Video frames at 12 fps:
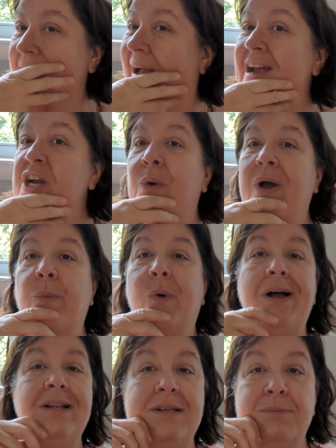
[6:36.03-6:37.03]

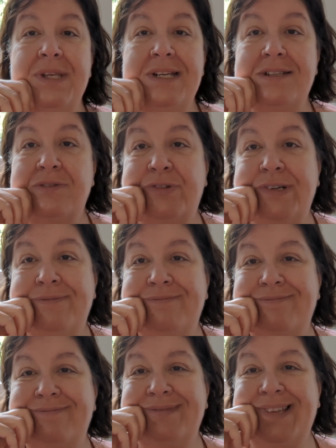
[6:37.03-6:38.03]
want something different.
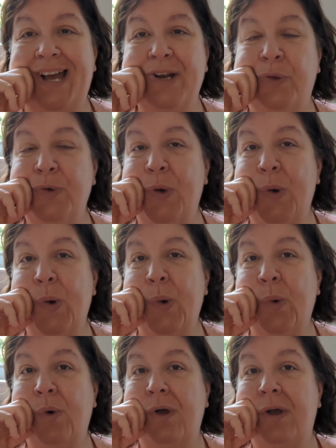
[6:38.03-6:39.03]
I don't
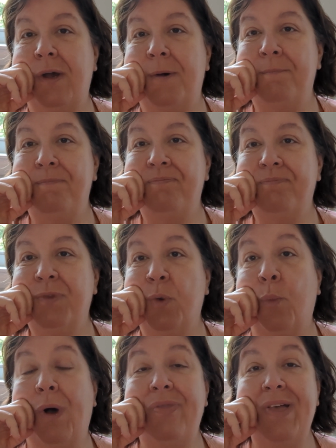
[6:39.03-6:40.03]
know
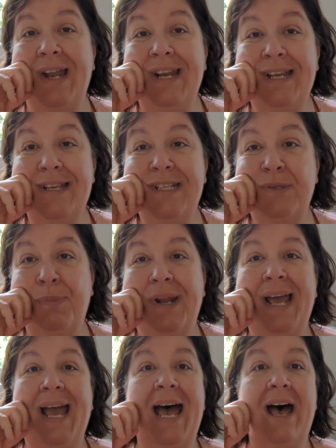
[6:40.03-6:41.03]
what that is, but
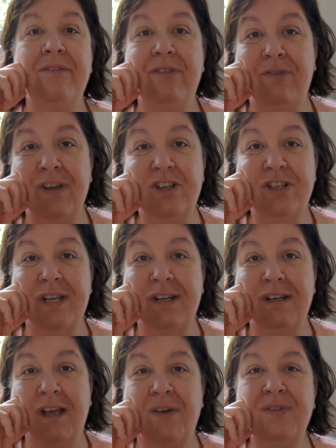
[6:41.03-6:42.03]
I have a
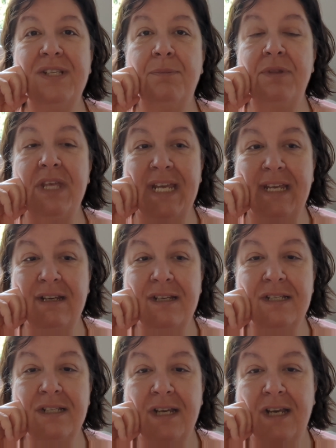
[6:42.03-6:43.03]
vision of some
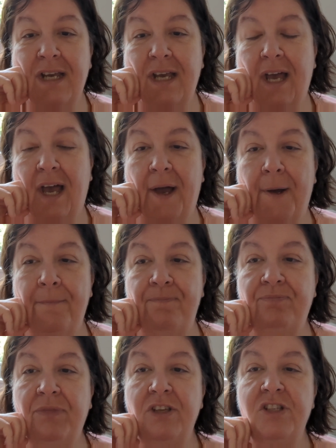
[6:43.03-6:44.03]
things.
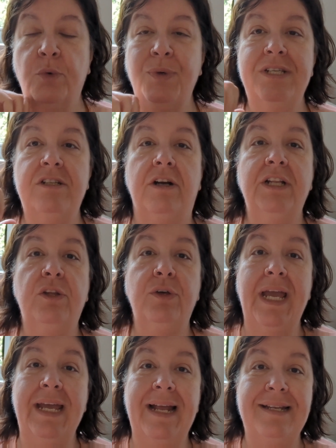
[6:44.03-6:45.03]
So we started
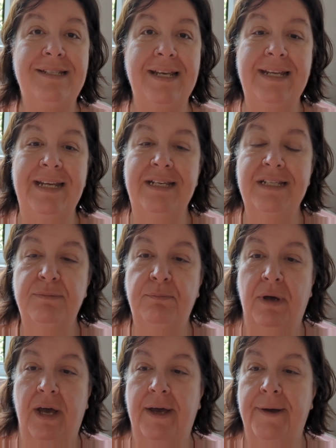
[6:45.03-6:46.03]
looking at cities
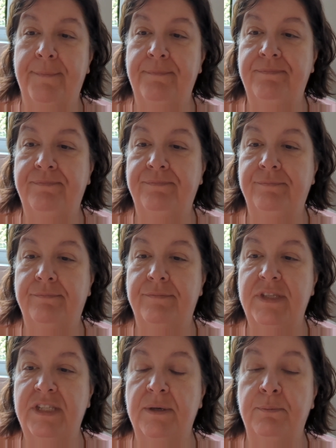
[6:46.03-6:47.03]

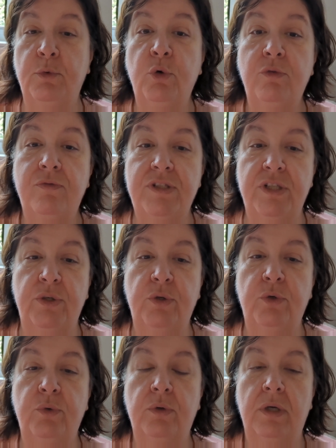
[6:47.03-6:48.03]
to move
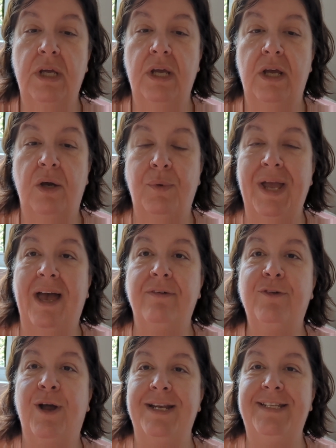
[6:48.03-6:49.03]
to. We
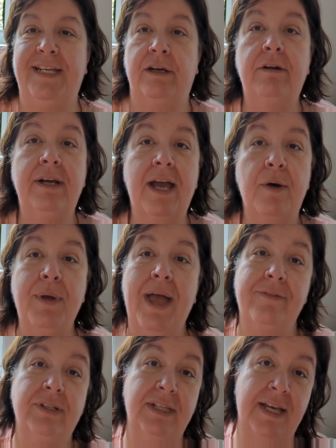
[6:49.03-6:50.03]
have criteria, we
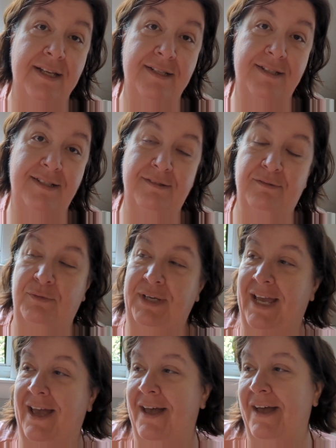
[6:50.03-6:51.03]
have a list, we
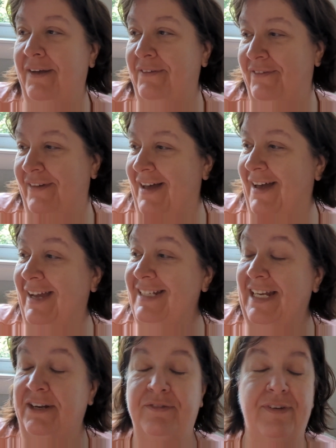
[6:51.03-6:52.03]
have
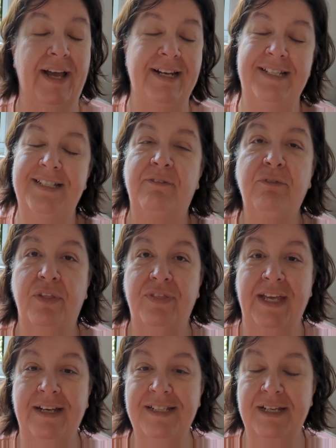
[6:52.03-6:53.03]
identified several
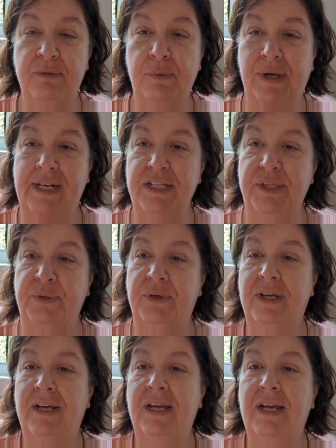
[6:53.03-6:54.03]
things that we want to do.
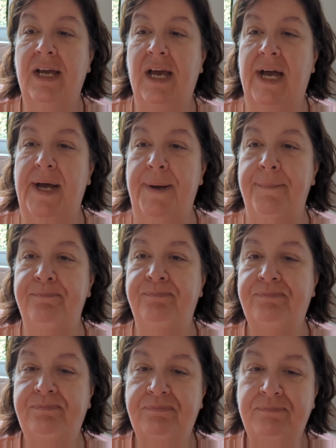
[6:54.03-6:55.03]
And
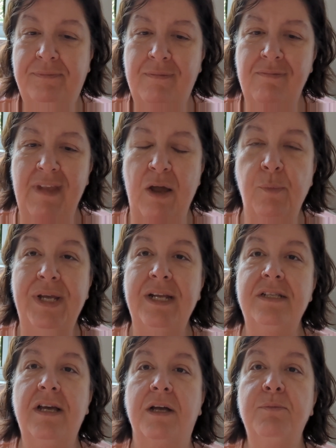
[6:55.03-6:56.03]
we
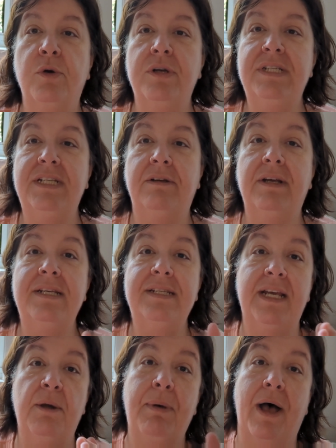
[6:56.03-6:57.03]
could talk more
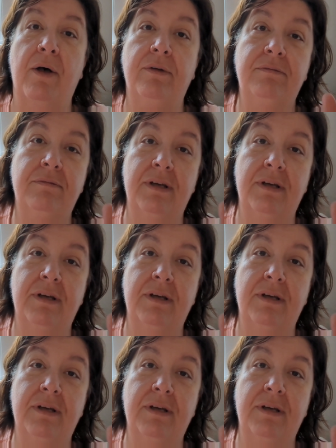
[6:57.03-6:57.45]
seriously about